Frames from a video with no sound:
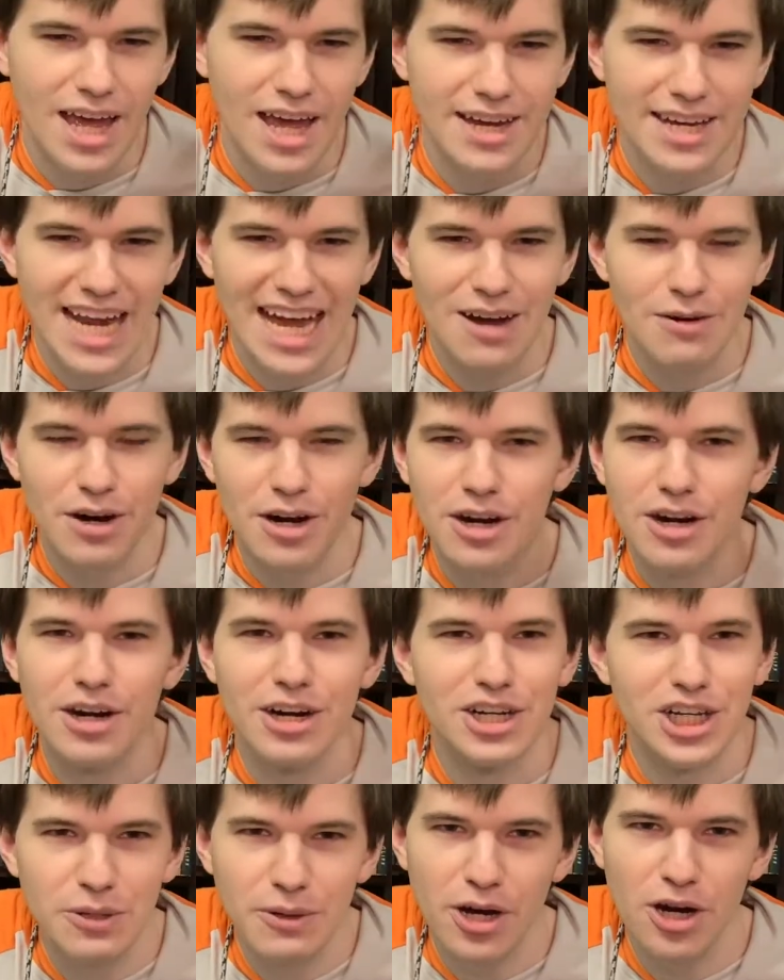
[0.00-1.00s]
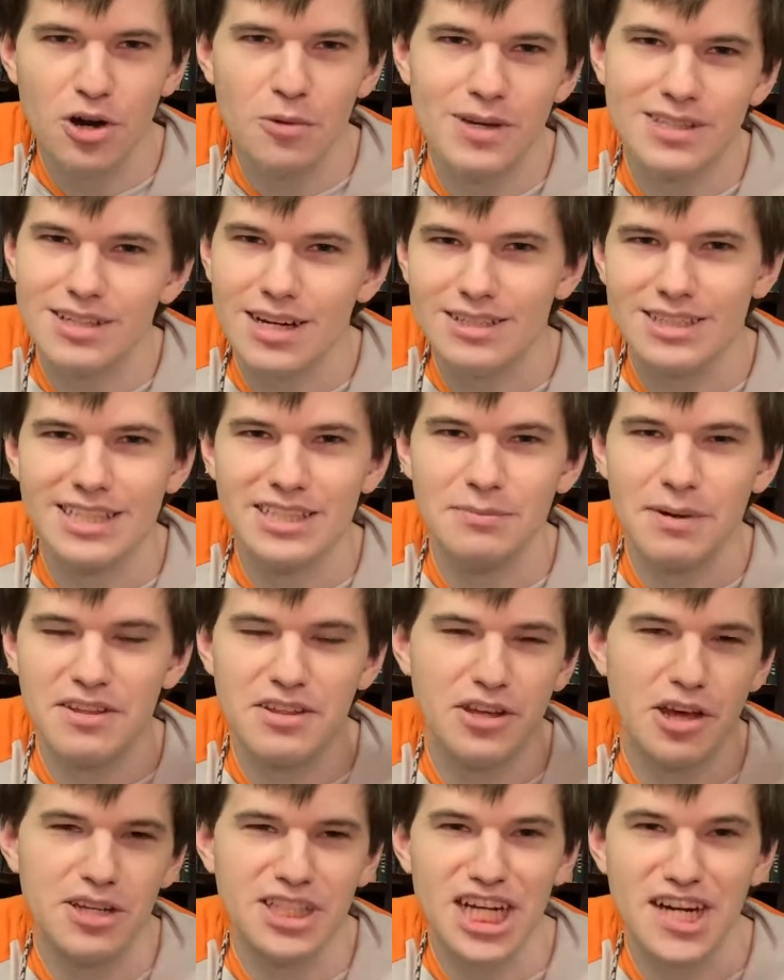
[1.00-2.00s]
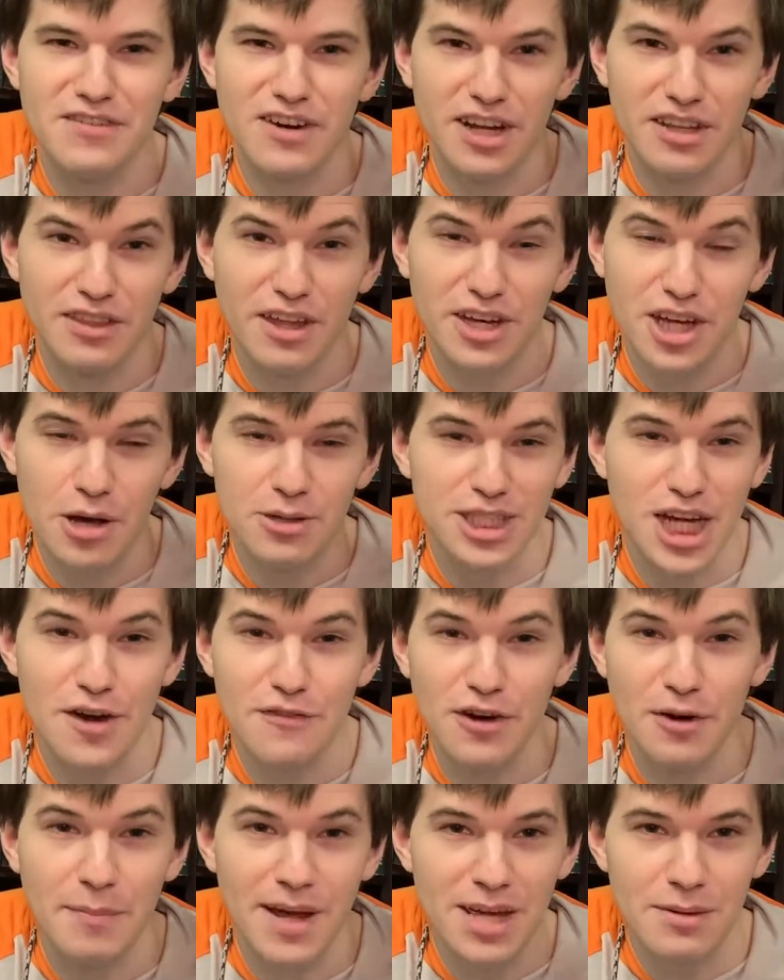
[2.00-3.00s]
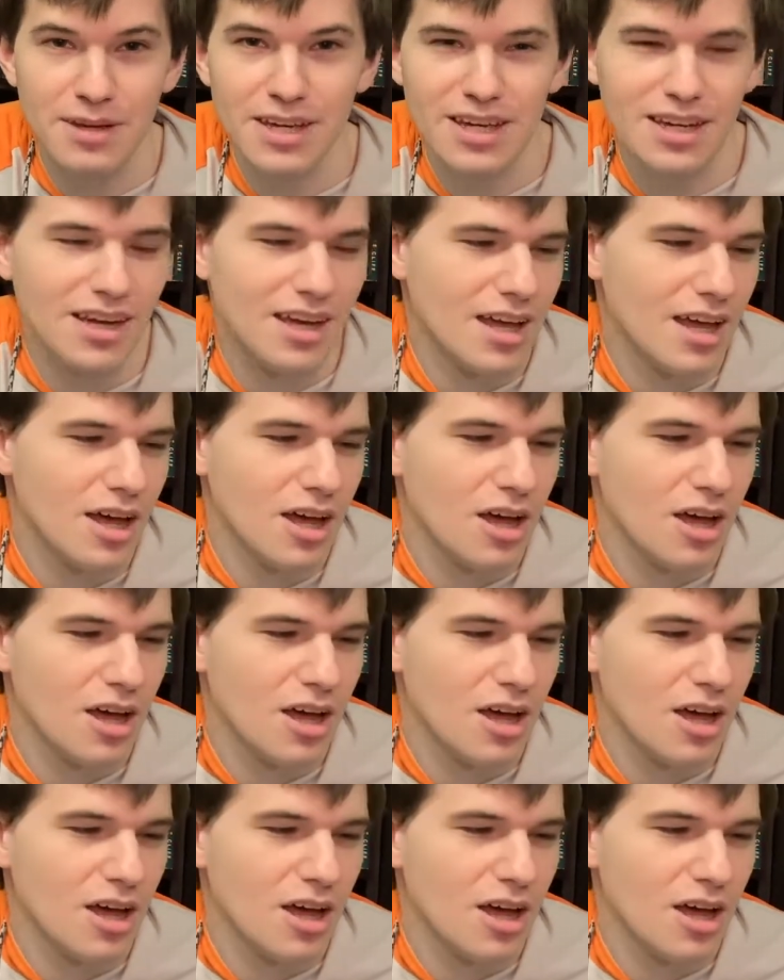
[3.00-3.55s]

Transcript: And now her new home is haunted by the ghost of her baby,